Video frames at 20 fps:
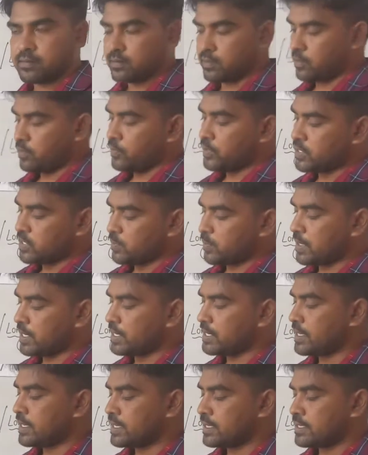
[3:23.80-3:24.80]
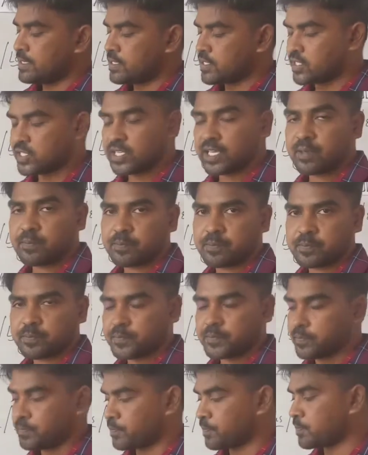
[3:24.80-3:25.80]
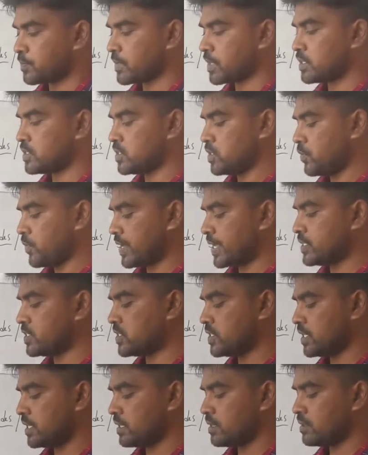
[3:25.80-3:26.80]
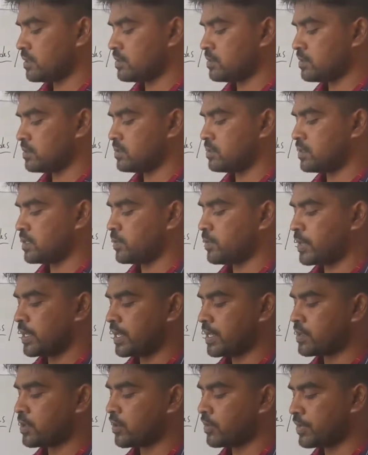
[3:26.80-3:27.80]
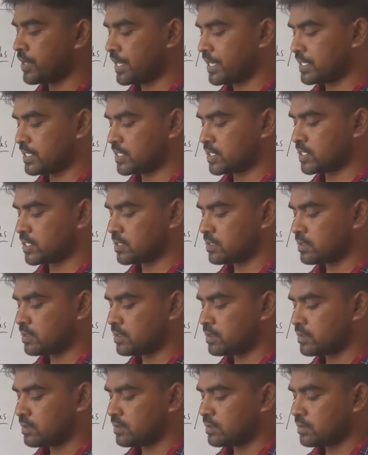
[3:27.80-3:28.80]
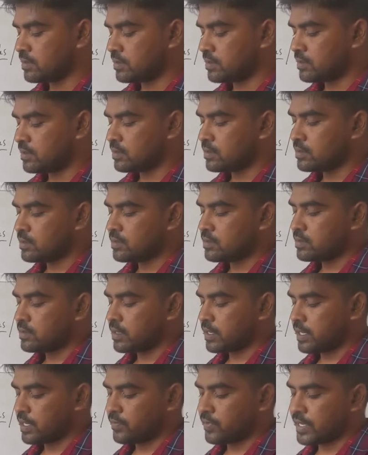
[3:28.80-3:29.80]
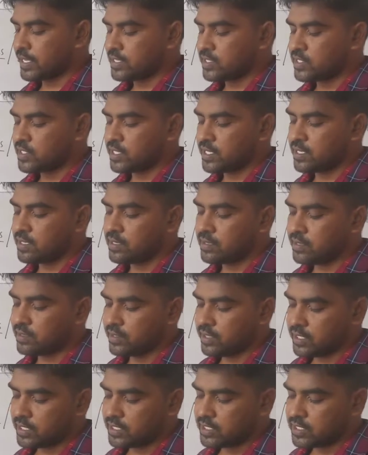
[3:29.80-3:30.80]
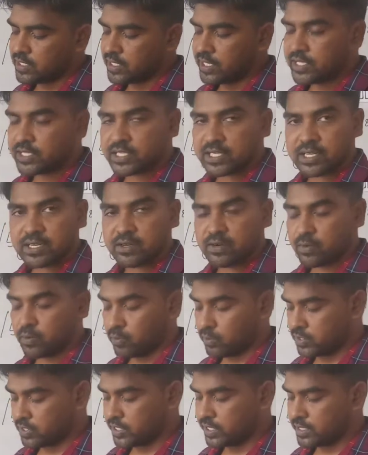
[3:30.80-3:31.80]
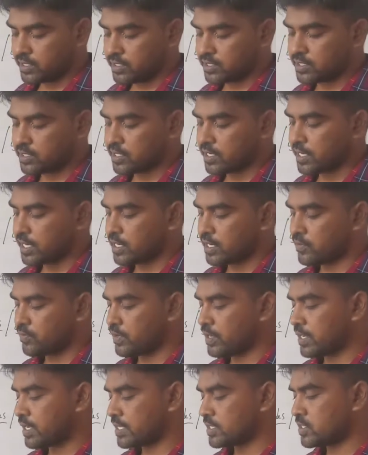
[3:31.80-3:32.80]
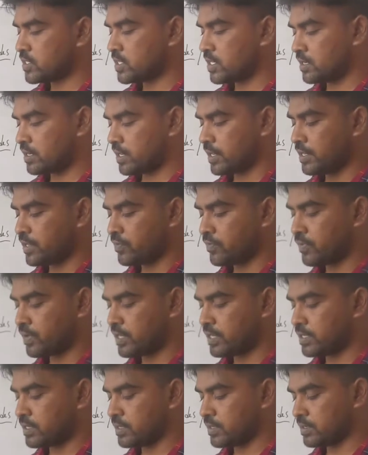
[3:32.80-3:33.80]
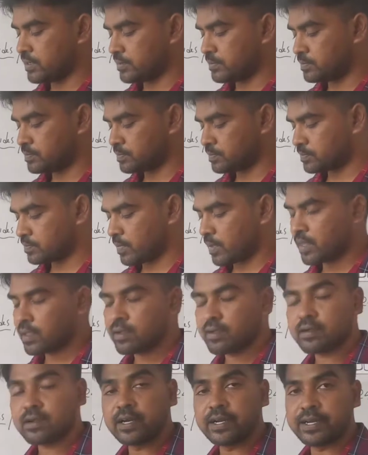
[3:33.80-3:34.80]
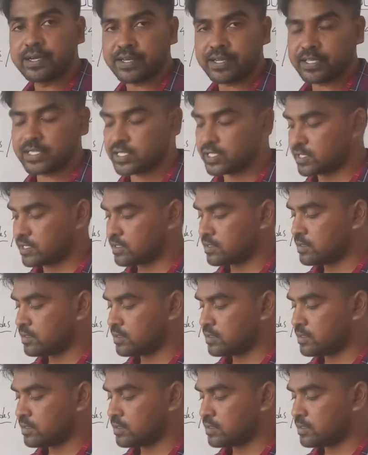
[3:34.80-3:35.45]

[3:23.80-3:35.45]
visible same. See, we can see the many continents and we can see the seas and oceans and we can see different countries.